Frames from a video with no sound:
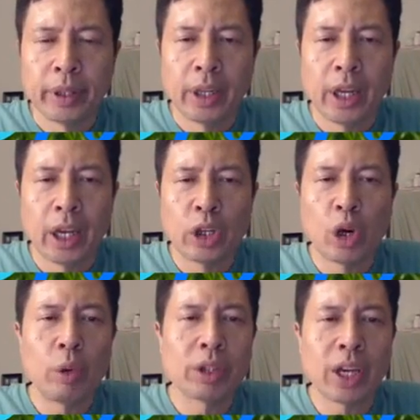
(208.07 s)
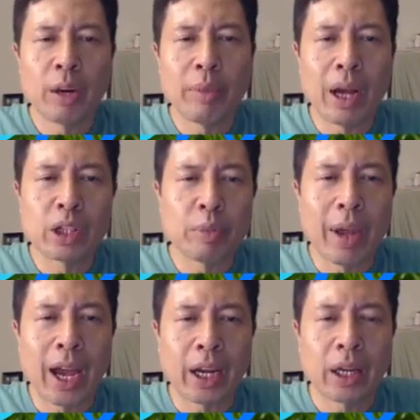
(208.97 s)
and you always got to bounce
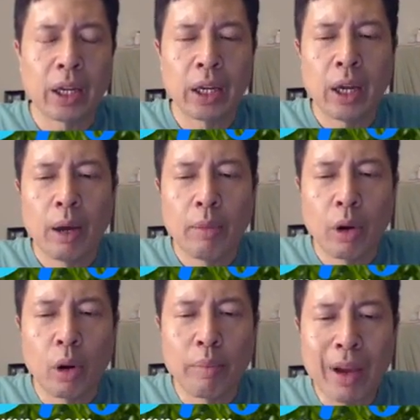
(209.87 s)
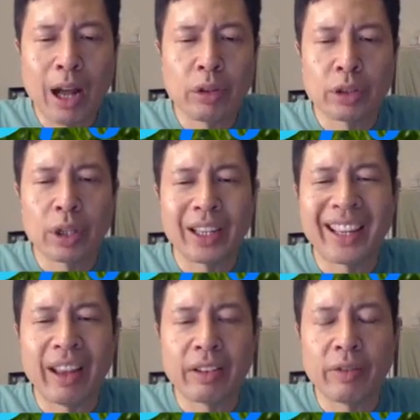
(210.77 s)
back, or
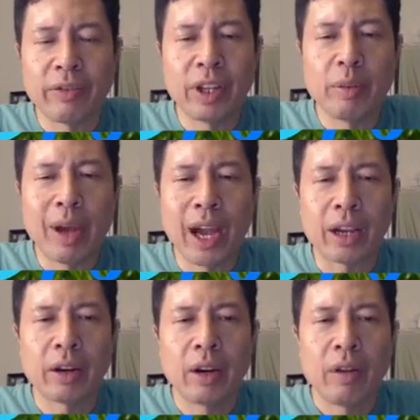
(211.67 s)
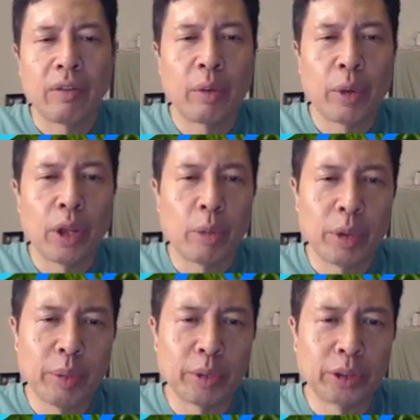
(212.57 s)
get some feedback from other
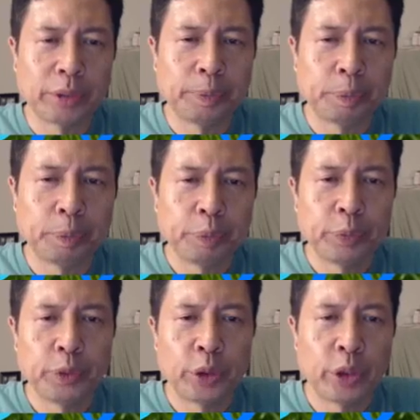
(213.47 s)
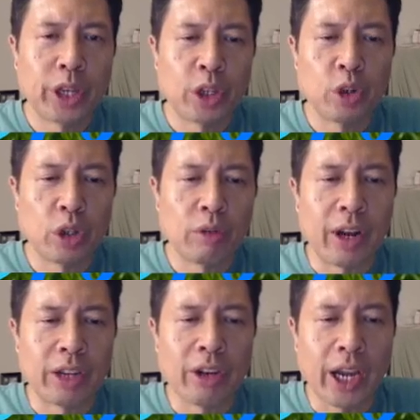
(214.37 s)
people to get you on the right
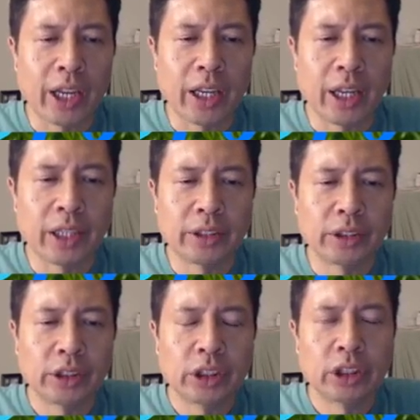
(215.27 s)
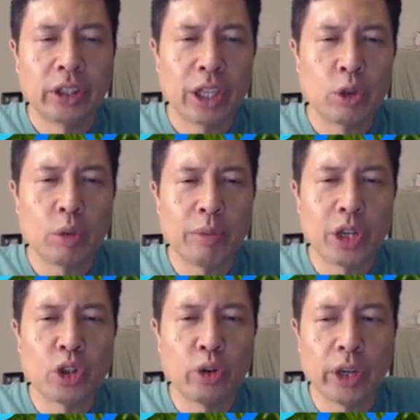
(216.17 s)
track again. So that's what
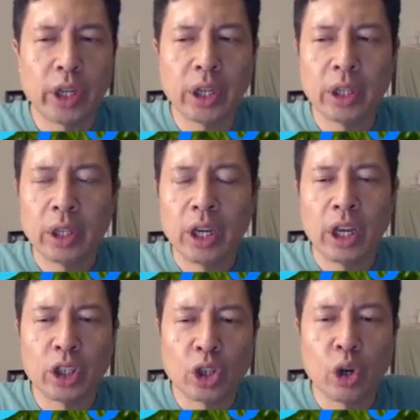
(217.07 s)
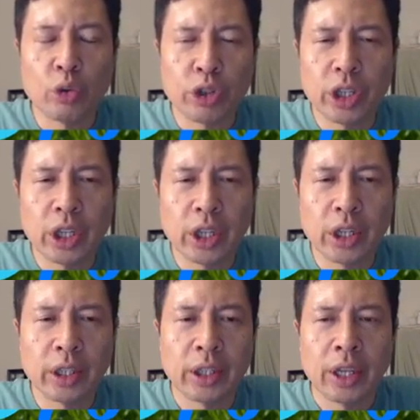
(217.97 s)
mentoring and
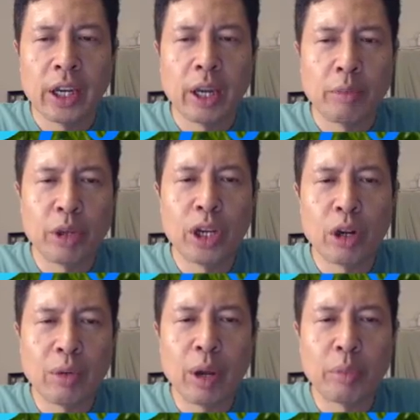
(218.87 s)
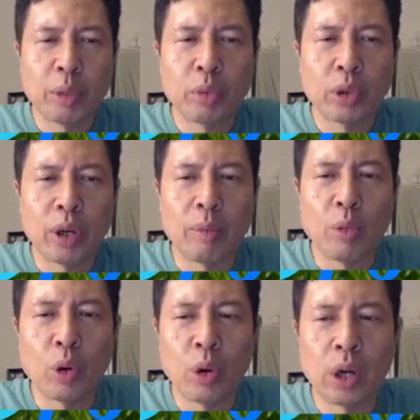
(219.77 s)
coaching and being around people who are
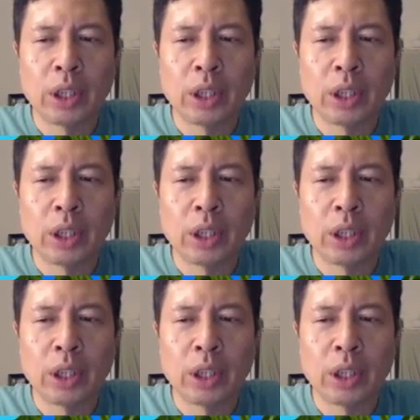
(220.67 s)
more